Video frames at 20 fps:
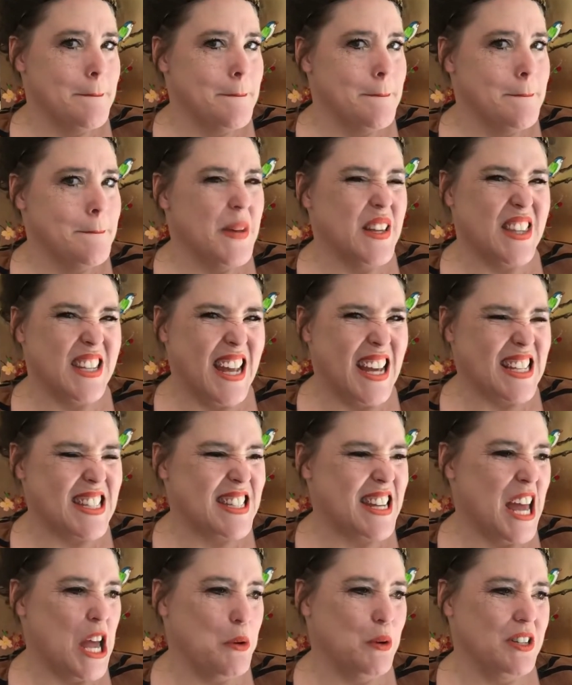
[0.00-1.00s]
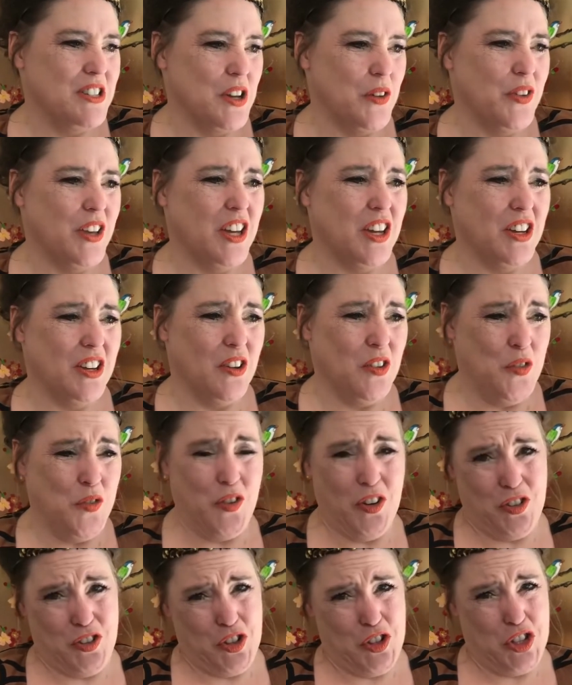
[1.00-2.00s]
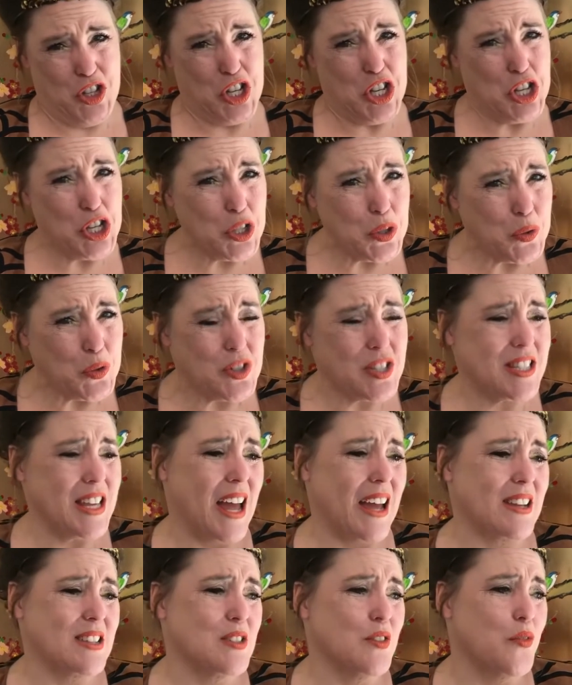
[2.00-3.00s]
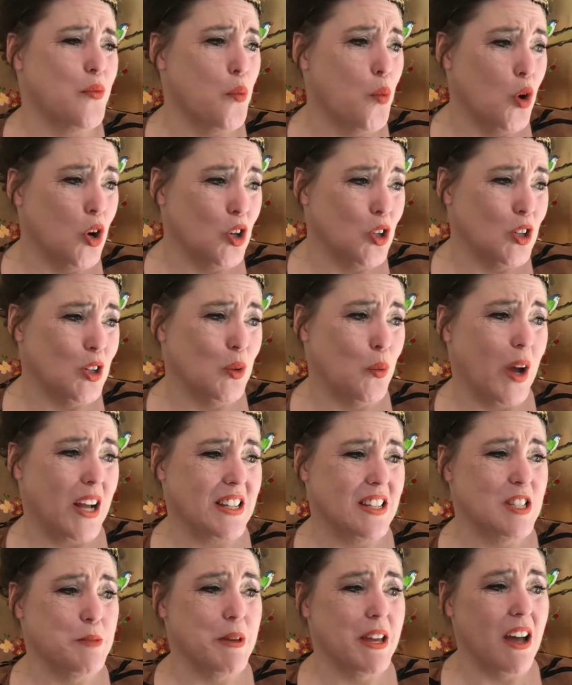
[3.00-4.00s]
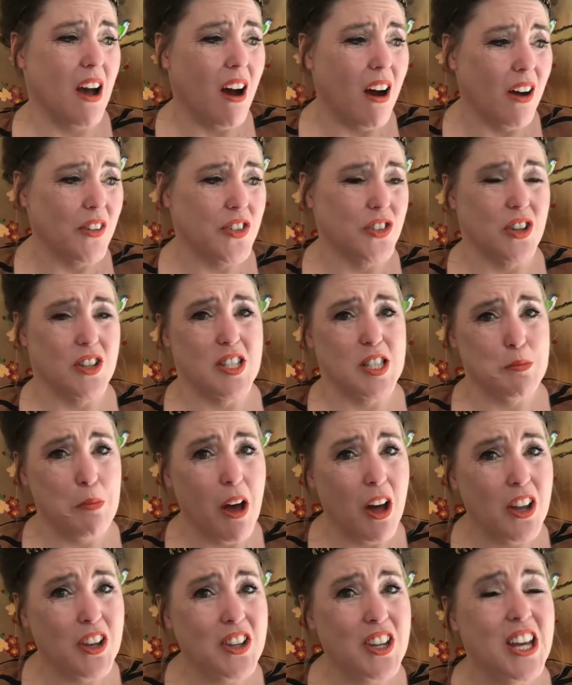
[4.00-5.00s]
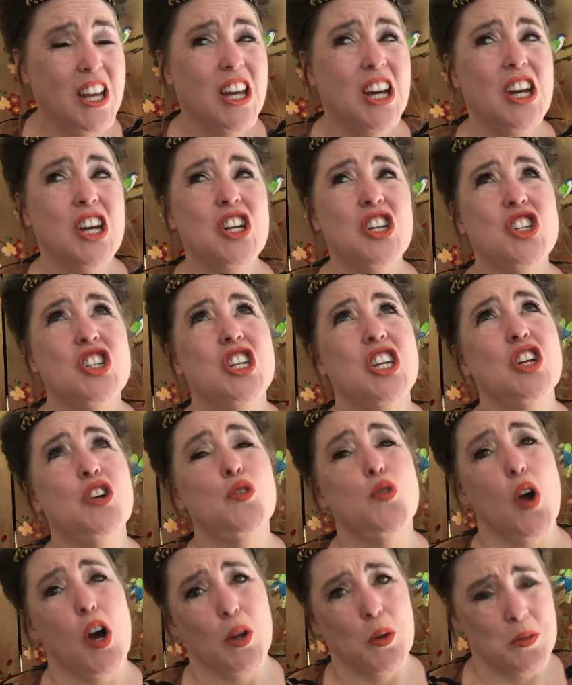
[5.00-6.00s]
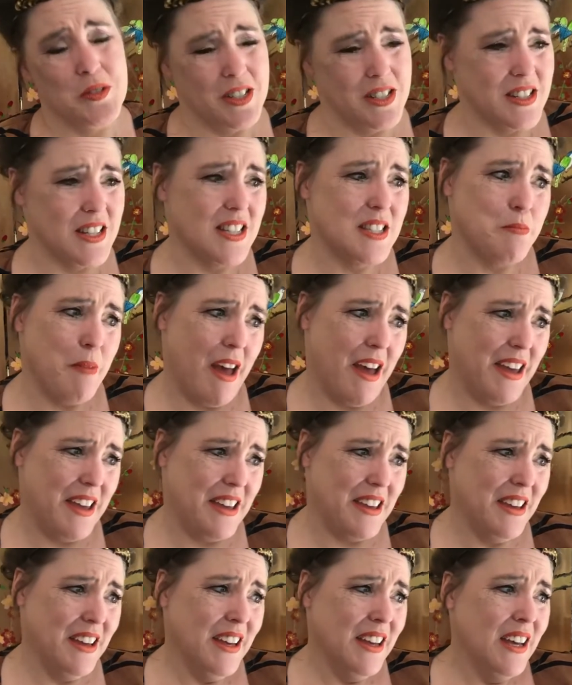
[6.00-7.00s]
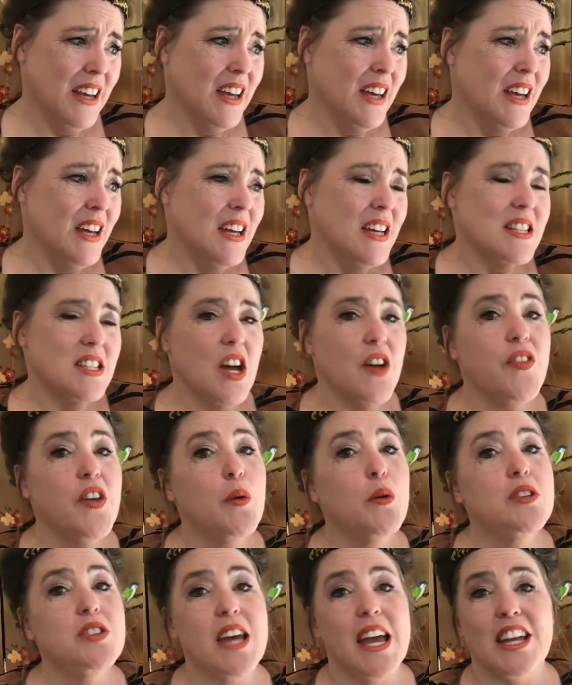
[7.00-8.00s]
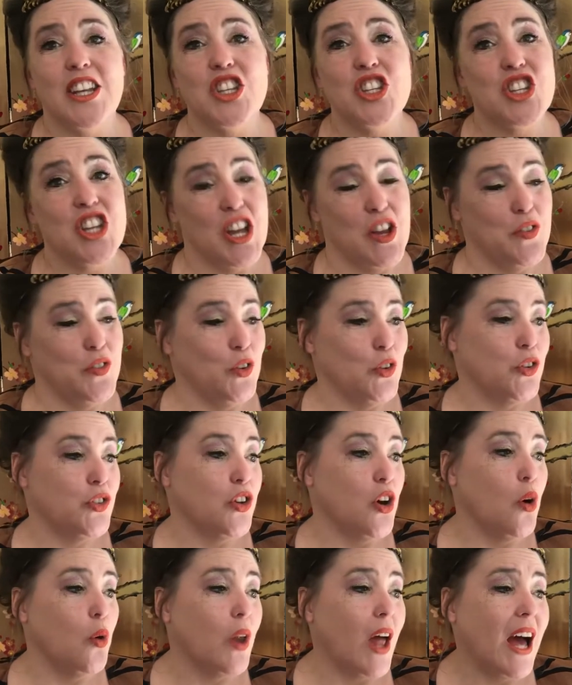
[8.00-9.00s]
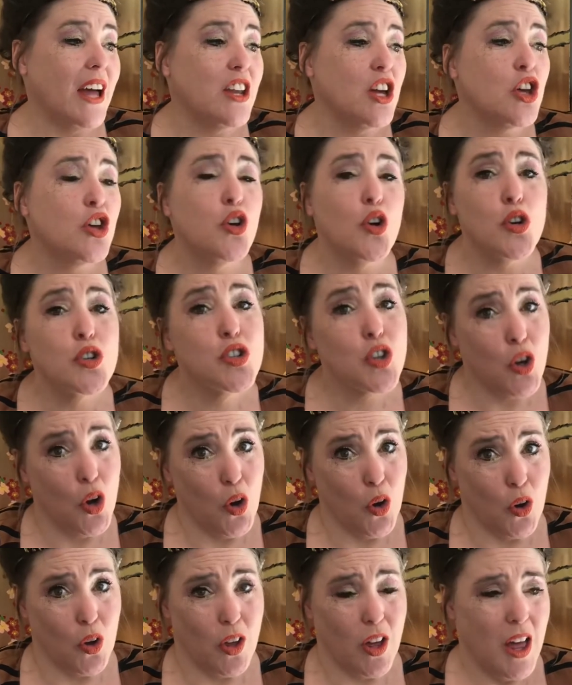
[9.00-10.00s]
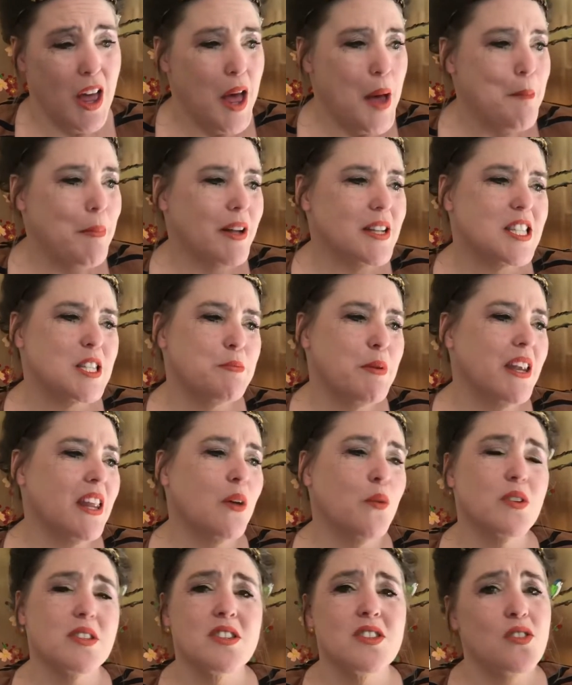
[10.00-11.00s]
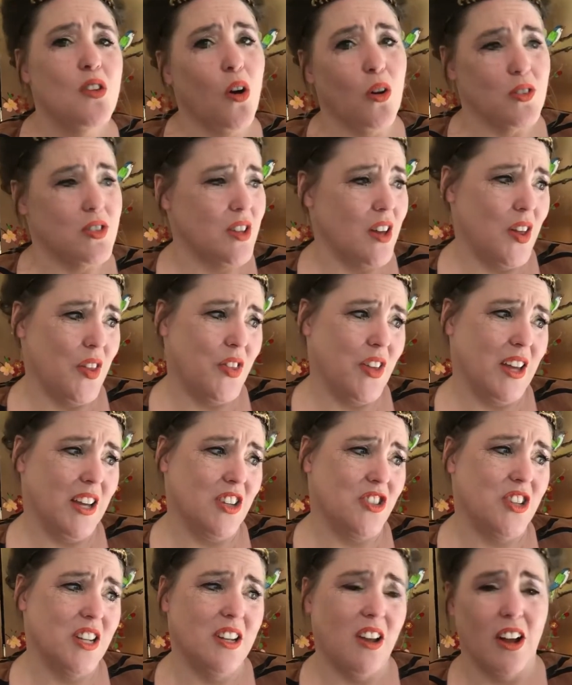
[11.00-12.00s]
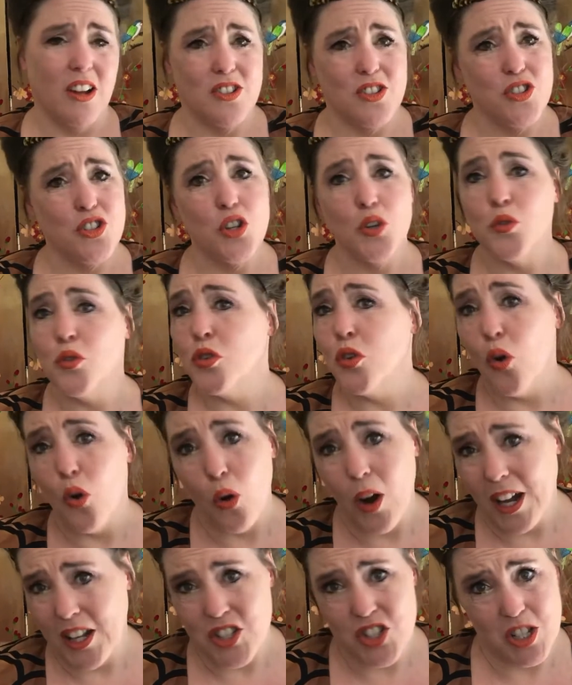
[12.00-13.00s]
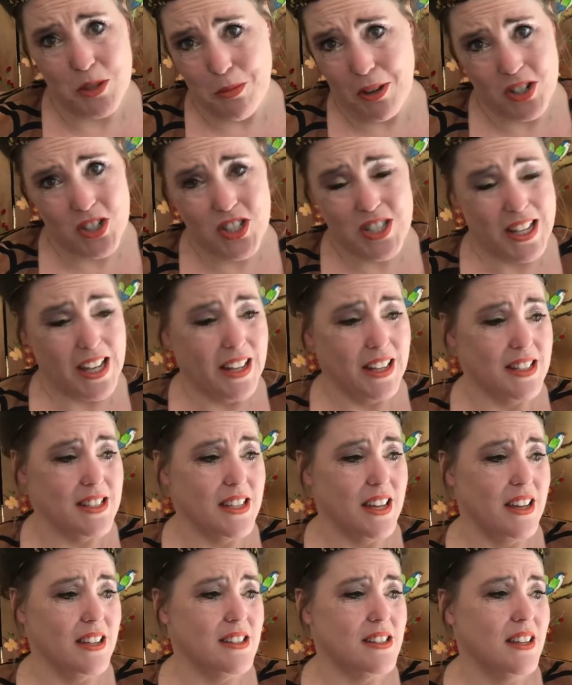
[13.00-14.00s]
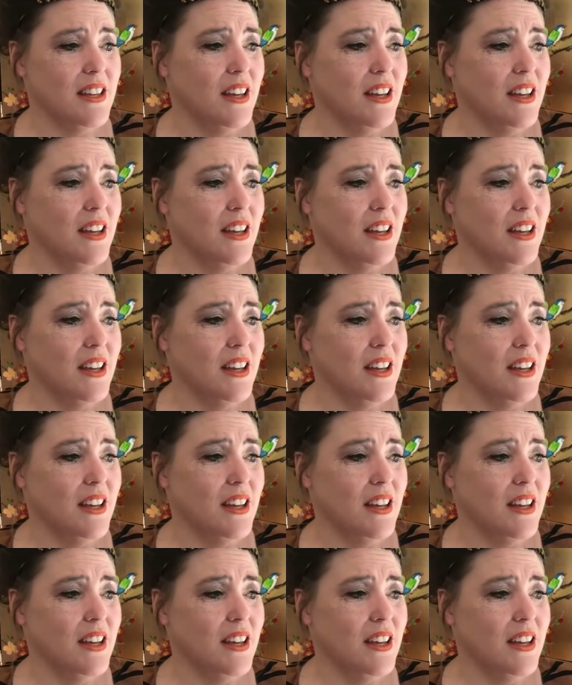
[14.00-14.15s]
But the next day, when Duffy confronted the huge sacks of wool waiting to be carded and spun, she groaned in dismay. Duffy was a cheerful soul and a good cook, but spinning was not a thing she liked to do, nor had she much skill at it.